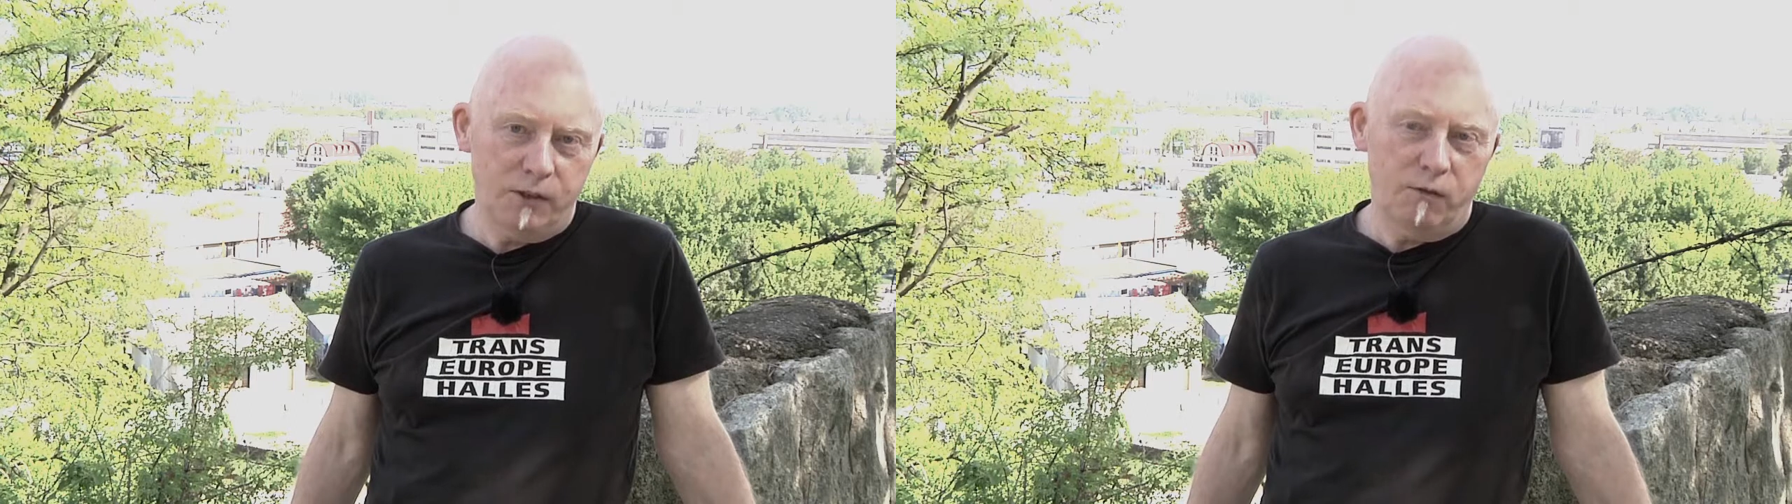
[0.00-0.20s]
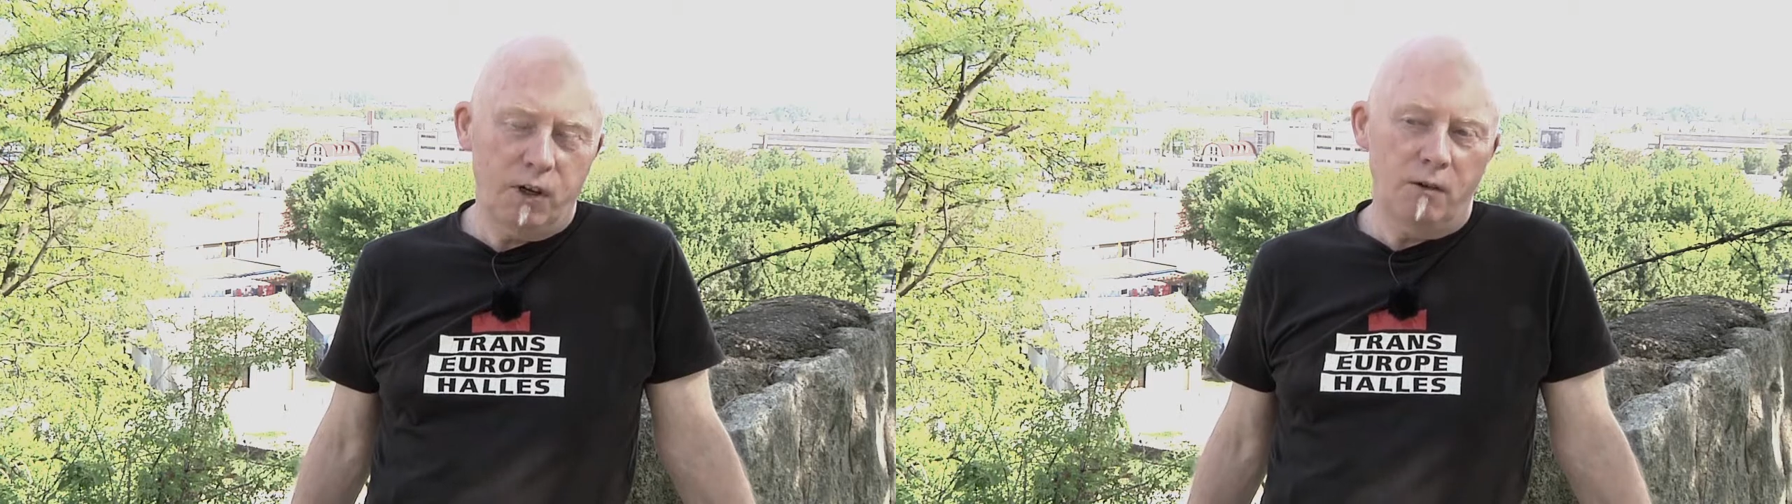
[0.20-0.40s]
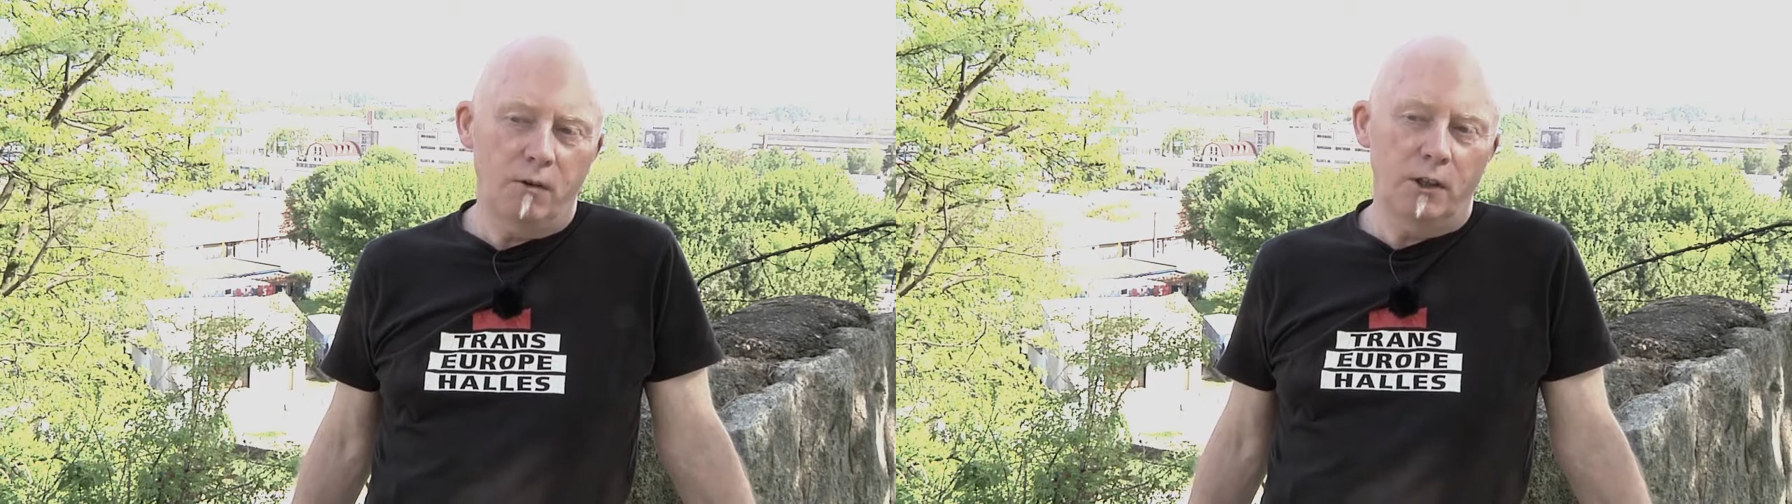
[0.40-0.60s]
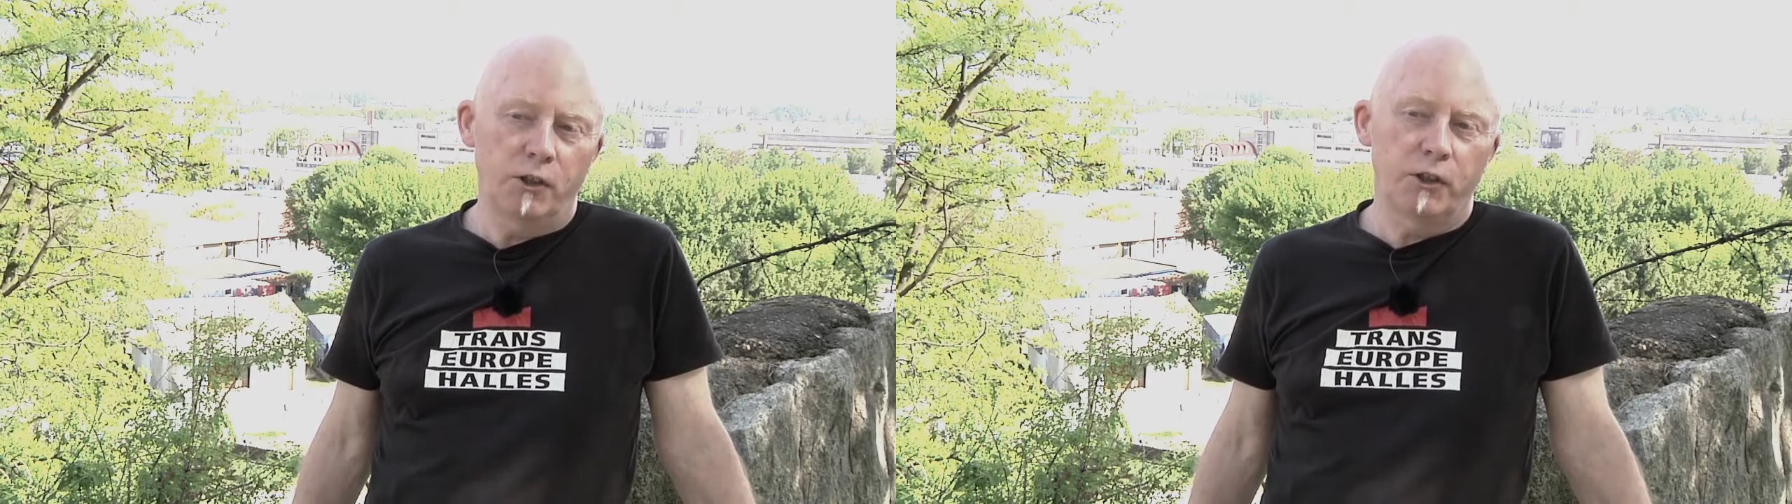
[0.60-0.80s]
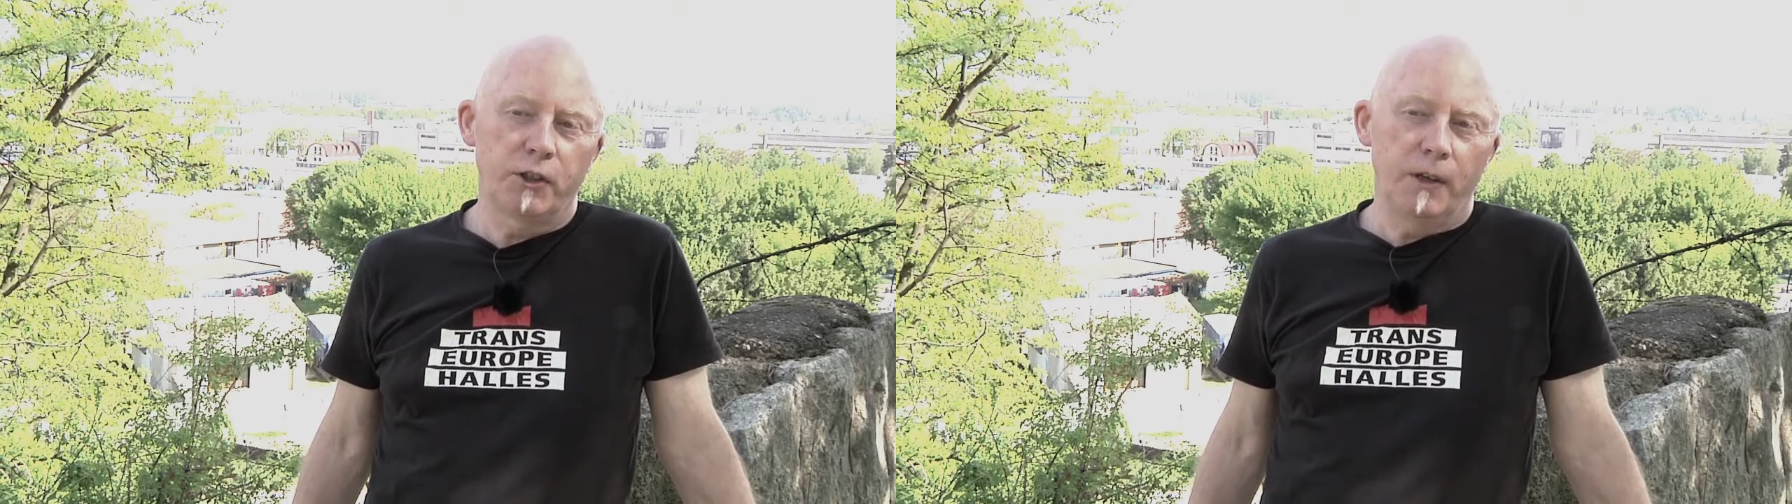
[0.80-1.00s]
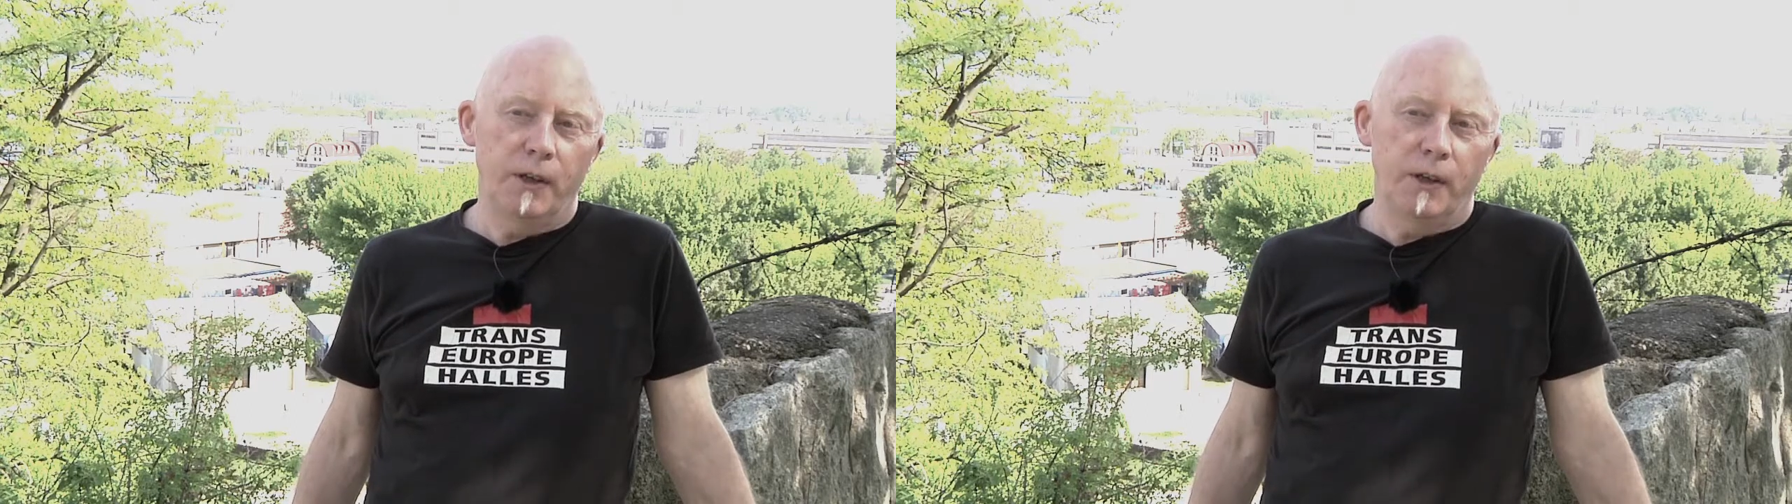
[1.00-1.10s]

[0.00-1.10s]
are very rich.